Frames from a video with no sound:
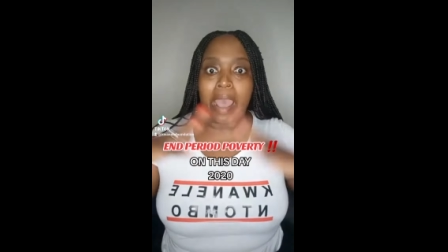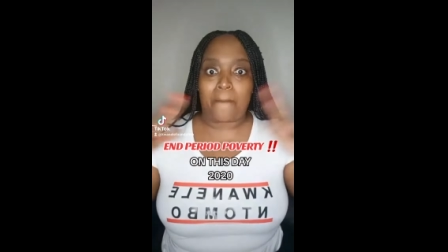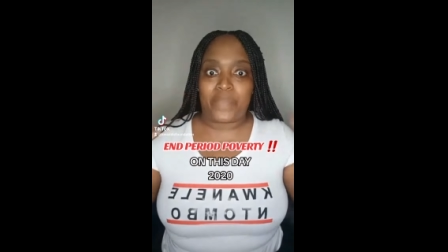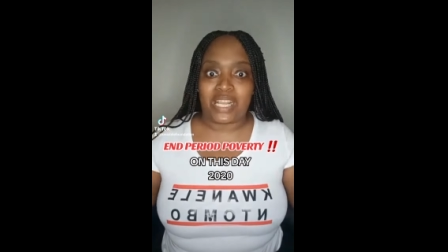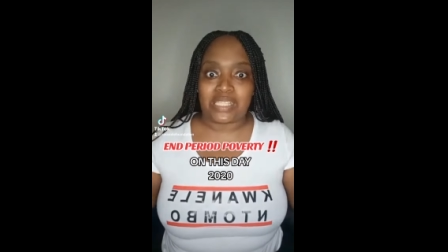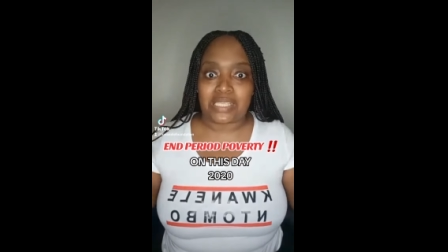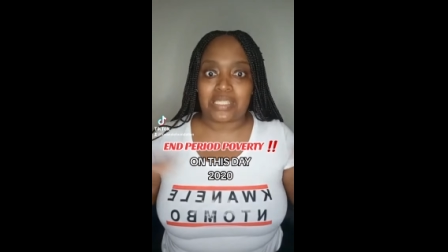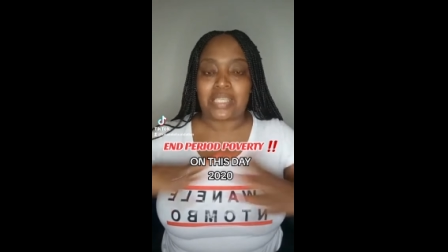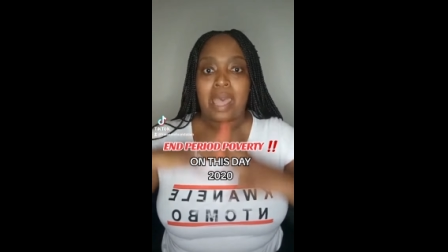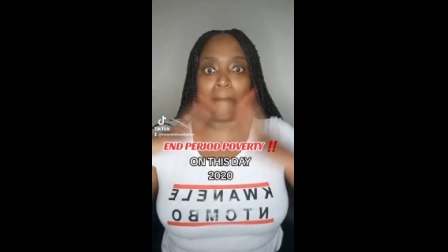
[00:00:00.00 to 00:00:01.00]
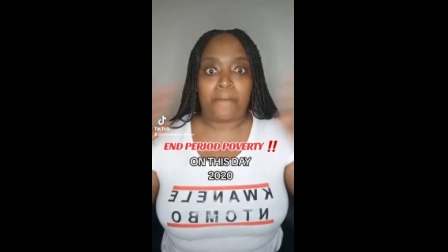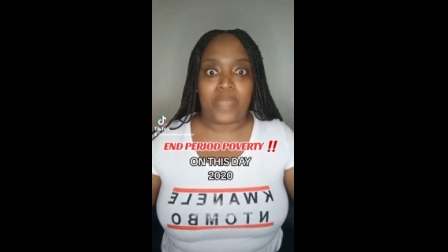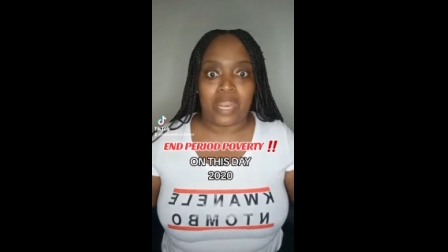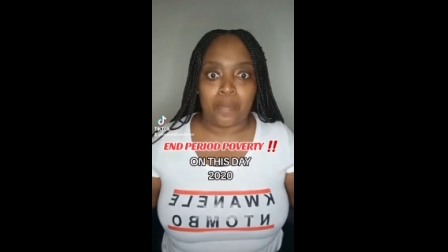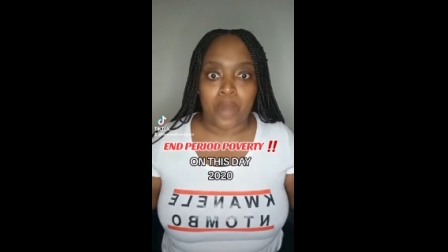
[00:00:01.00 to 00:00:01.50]
a better sister a
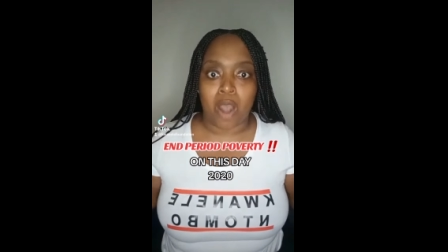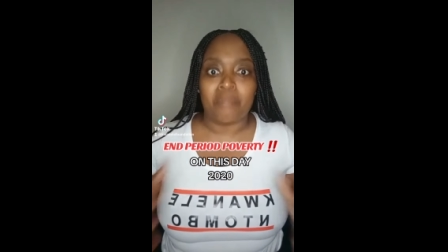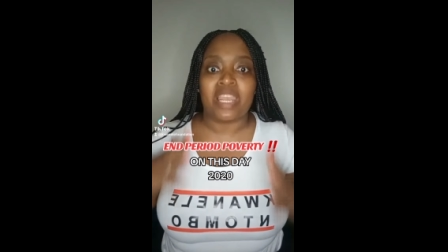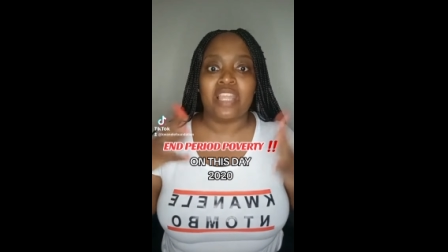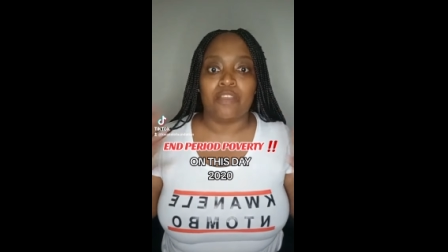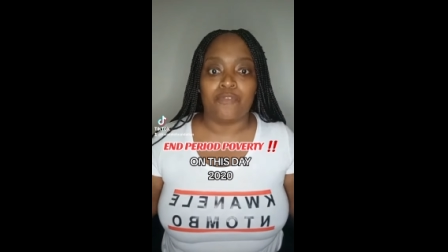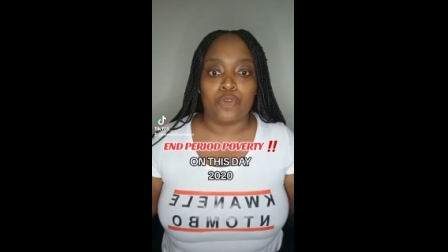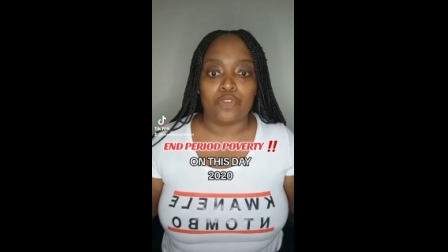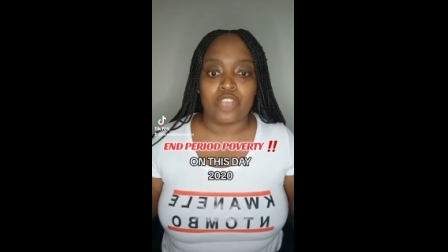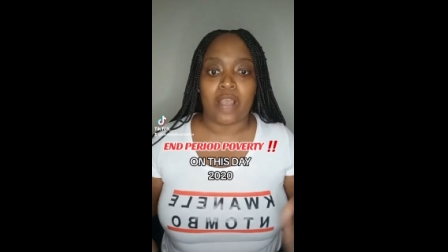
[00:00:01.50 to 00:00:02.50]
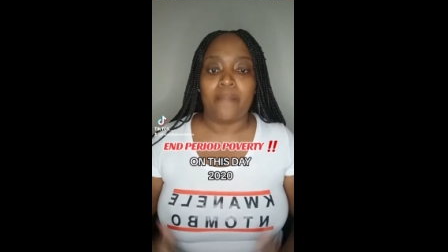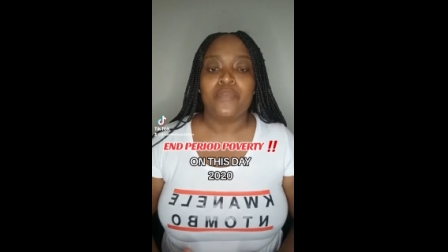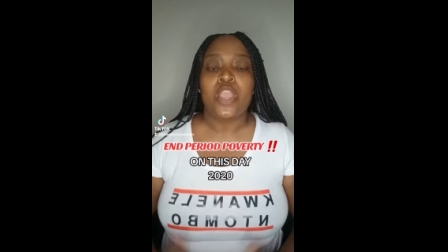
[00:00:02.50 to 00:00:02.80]
better mom in the future